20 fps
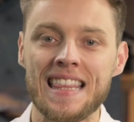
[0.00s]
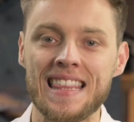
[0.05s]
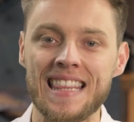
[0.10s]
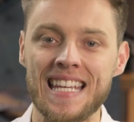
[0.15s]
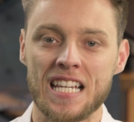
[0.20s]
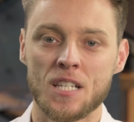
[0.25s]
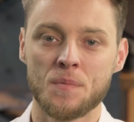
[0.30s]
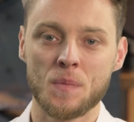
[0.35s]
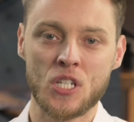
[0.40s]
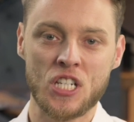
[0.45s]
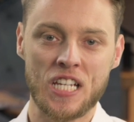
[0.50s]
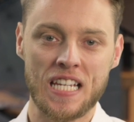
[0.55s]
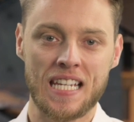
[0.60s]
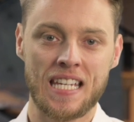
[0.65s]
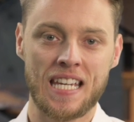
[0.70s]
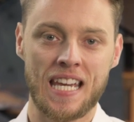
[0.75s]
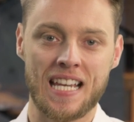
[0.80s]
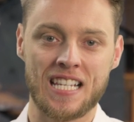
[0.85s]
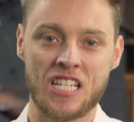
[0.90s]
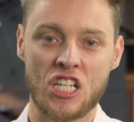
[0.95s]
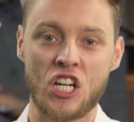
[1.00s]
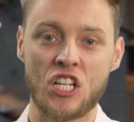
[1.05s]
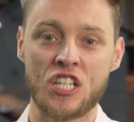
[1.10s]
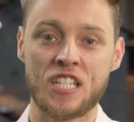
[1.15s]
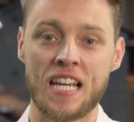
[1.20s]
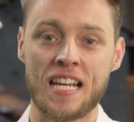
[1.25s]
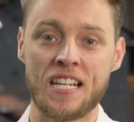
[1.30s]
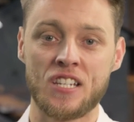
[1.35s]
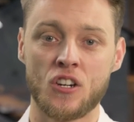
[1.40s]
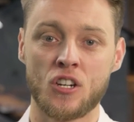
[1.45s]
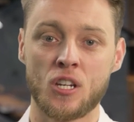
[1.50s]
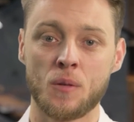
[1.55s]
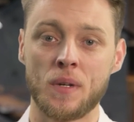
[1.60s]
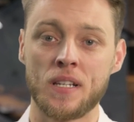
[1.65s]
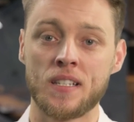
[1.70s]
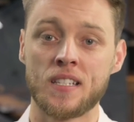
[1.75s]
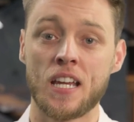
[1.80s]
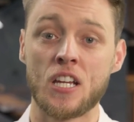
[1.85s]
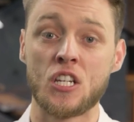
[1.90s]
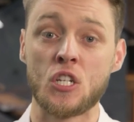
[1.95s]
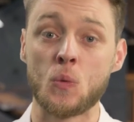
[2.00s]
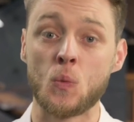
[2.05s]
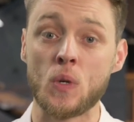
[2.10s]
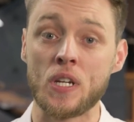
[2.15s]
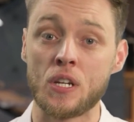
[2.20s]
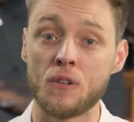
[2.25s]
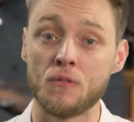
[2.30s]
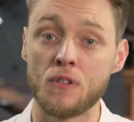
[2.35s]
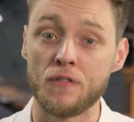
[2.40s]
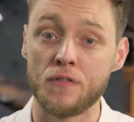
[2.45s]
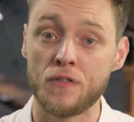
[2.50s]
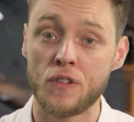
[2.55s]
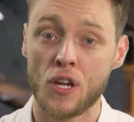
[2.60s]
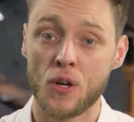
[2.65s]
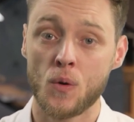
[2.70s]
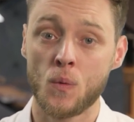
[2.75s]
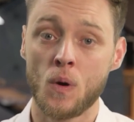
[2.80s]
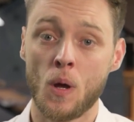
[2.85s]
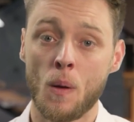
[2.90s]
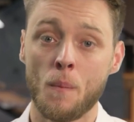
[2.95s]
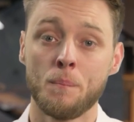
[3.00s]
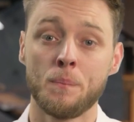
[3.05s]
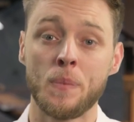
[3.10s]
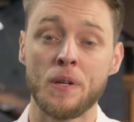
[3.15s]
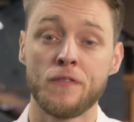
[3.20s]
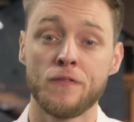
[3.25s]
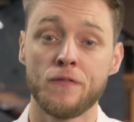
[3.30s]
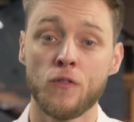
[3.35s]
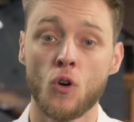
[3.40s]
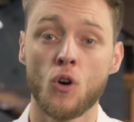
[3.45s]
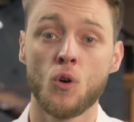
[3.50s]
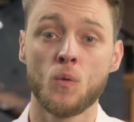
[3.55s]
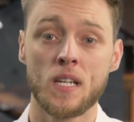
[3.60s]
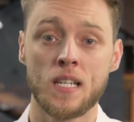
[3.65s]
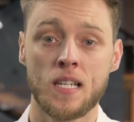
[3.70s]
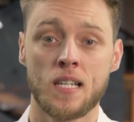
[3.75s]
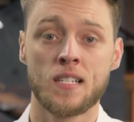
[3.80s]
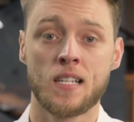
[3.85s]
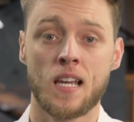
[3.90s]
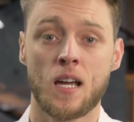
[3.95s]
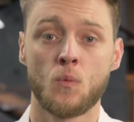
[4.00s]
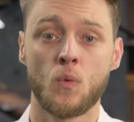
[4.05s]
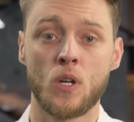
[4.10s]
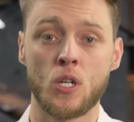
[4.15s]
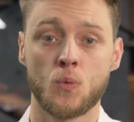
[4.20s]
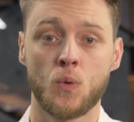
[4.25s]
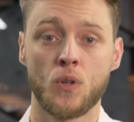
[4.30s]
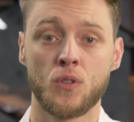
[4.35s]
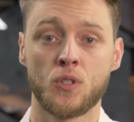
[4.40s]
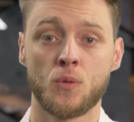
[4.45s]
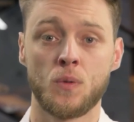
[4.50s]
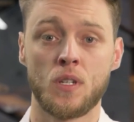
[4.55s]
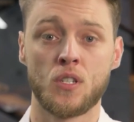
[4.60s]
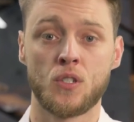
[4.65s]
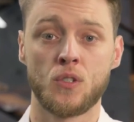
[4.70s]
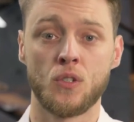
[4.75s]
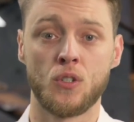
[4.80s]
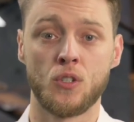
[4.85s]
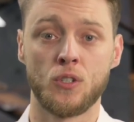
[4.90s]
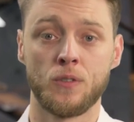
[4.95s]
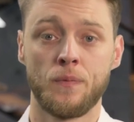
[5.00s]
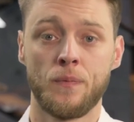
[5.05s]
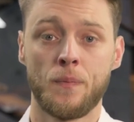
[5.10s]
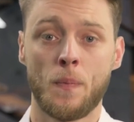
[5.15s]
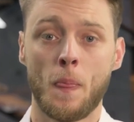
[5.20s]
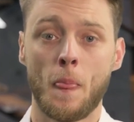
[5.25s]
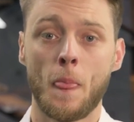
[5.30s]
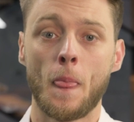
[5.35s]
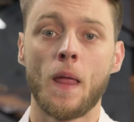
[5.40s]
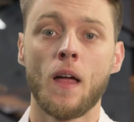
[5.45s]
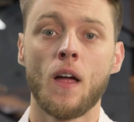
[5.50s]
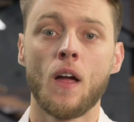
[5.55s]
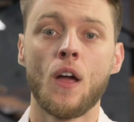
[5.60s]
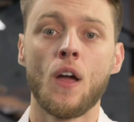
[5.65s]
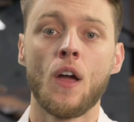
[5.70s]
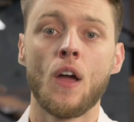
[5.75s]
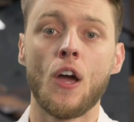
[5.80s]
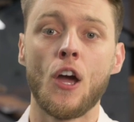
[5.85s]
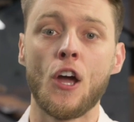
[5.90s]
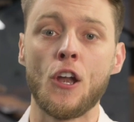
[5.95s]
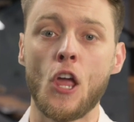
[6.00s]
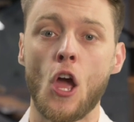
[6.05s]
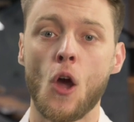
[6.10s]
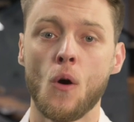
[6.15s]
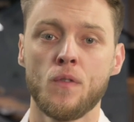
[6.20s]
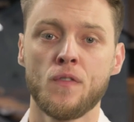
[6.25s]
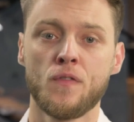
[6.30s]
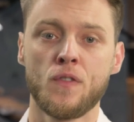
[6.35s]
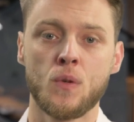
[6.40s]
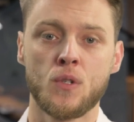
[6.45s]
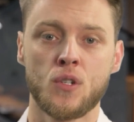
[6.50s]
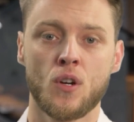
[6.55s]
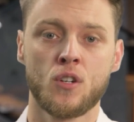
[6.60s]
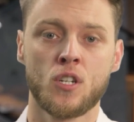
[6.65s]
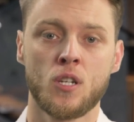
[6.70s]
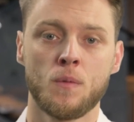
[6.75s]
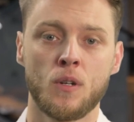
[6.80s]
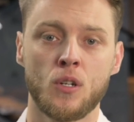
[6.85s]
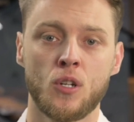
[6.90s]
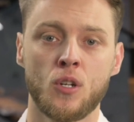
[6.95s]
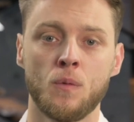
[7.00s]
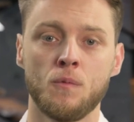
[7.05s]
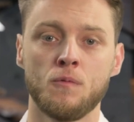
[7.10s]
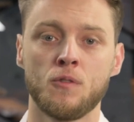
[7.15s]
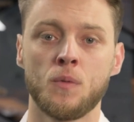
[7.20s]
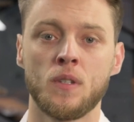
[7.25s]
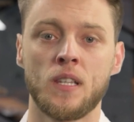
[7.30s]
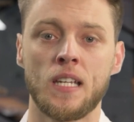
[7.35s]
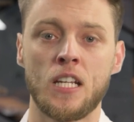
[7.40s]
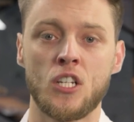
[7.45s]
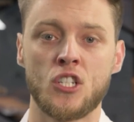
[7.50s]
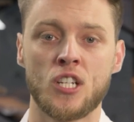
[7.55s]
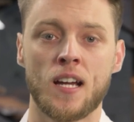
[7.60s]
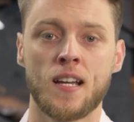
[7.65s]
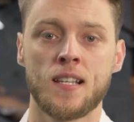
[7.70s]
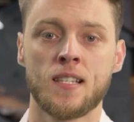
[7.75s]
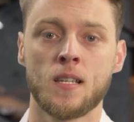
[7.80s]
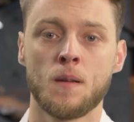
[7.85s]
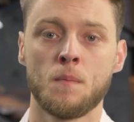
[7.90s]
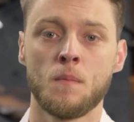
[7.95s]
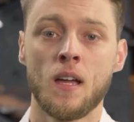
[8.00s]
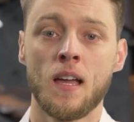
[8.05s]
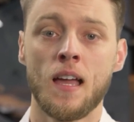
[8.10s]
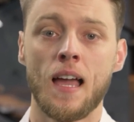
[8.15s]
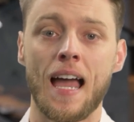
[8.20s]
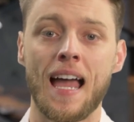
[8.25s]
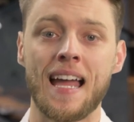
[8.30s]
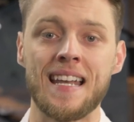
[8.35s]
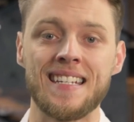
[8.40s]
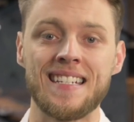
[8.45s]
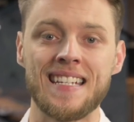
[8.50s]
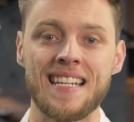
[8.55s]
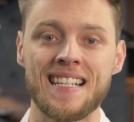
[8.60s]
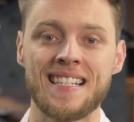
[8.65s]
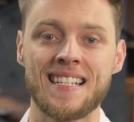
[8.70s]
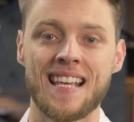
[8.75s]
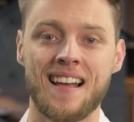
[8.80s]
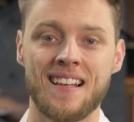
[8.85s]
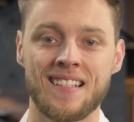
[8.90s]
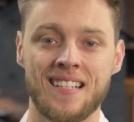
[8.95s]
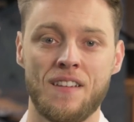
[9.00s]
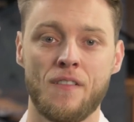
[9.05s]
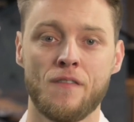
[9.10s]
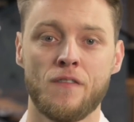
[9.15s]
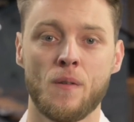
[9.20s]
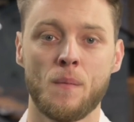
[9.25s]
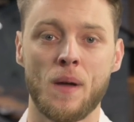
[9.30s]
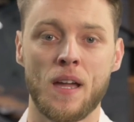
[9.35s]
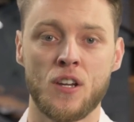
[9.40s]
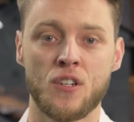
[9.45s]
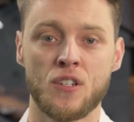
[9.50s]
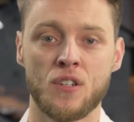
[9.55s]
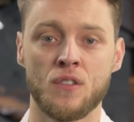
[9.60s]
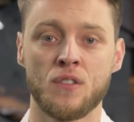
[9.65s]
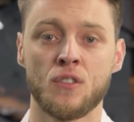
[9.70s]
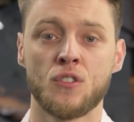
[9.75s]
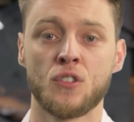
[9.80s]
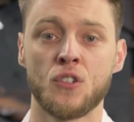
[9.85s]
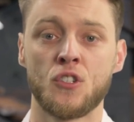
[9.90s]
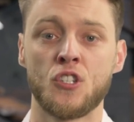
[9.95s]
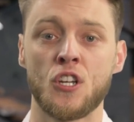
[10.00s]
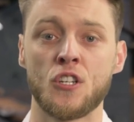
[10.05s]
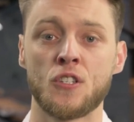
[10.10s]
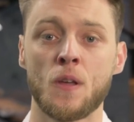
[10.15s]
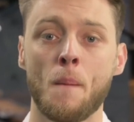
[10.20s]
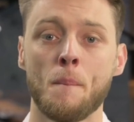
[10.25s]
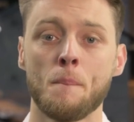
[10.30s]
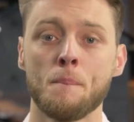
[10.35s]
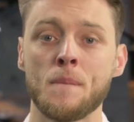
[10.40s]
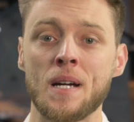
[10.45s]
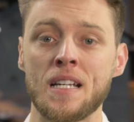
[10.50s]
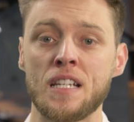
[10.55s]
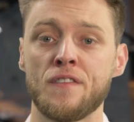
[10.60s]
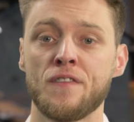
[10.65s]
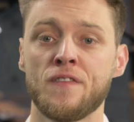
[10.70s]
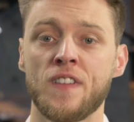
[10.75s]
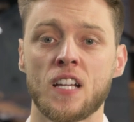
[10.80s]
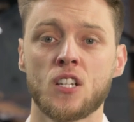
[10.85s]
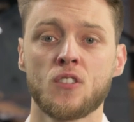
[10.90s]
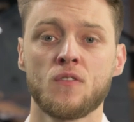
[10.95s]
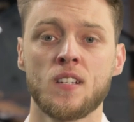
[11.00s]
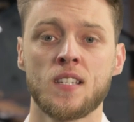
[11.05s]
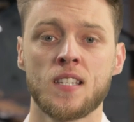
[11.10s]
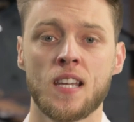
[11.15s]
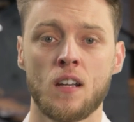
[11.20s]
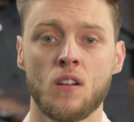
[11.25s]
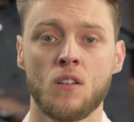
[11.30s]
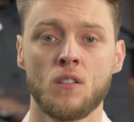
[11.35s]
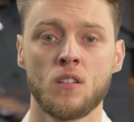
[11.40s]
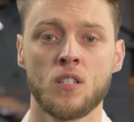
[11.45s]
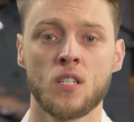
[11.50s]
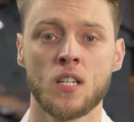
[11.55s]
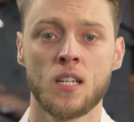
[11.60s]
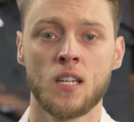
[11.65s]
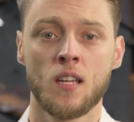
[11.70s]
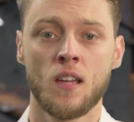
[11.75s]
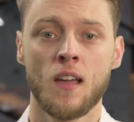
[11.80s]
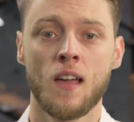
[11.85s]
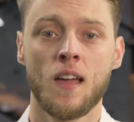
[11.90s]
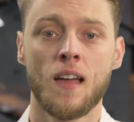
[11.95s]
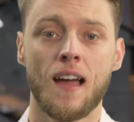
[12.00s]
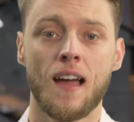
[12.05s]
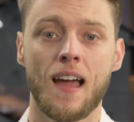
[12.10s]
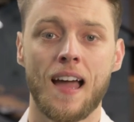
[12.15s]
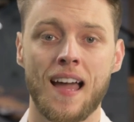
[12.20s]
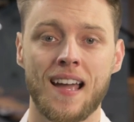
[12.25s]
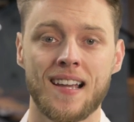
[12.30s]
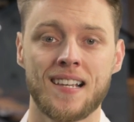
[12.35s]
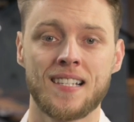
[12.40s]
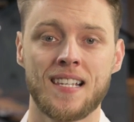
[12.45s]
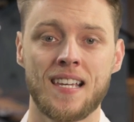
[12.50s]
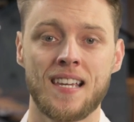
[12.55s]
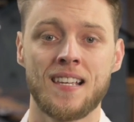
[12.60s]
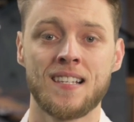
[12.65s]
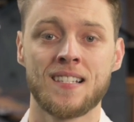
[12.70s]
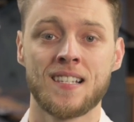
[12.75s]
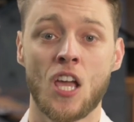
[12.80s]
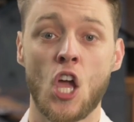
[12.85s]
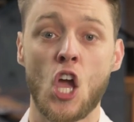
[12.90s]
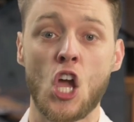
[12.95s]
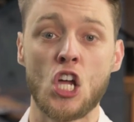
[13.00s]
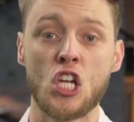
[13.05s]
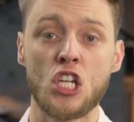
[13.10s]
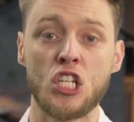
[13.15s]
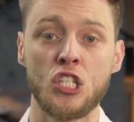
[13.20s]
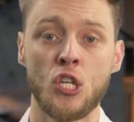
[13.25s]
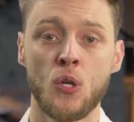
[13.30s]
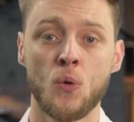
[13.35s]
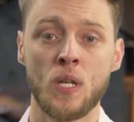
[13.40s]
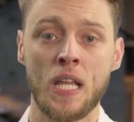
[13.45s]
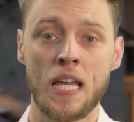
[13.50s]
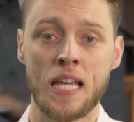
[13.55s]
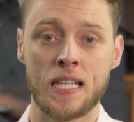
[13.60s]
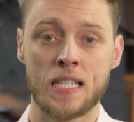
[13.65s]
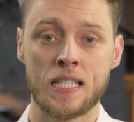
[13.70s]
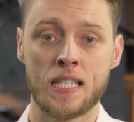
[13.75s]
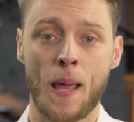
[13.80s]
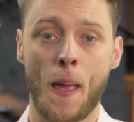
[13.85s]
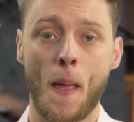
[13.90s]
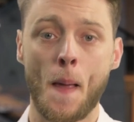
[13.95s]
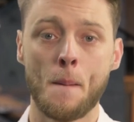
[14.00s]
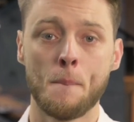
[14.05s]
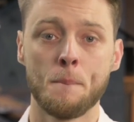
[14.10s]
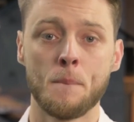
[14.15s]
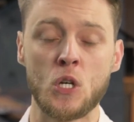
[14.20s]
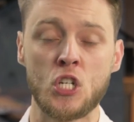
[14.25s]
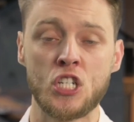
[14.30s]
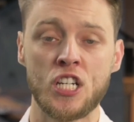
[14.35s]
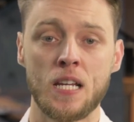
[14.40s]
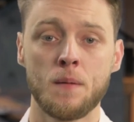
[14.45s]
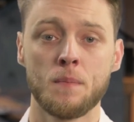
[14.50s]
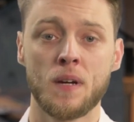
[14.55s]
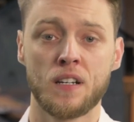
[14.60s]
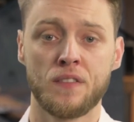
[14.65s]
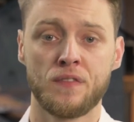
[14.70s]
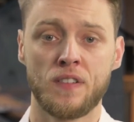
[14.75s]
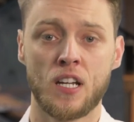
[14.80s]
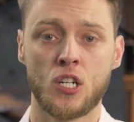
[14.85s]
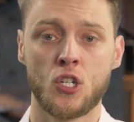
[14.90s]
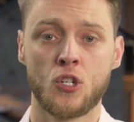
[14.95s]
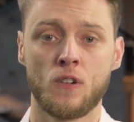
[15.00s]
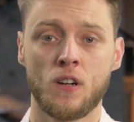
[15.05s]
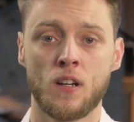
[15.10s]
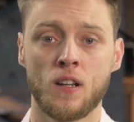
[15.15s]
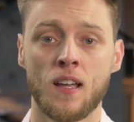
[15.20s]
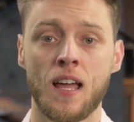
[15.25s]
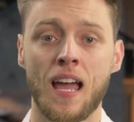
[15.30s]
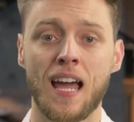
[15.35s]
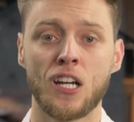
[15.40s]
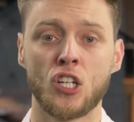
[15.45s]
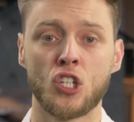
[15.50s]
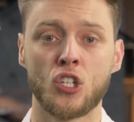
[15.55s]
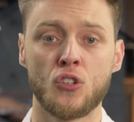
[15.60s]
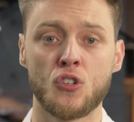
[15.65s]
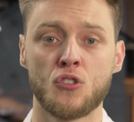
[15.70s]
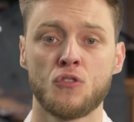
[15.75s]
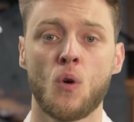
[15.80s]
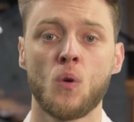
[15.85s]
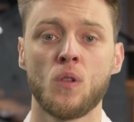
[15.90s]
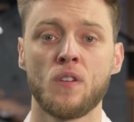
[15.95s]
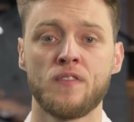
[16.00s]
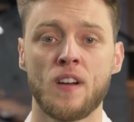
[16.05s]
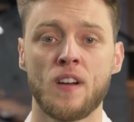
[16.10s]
These machine kits contain documentation we can review before we decide which one to install. An overview document comes with each item and details information such as manufacturing technology, axes, units, machine manufacturer, and controller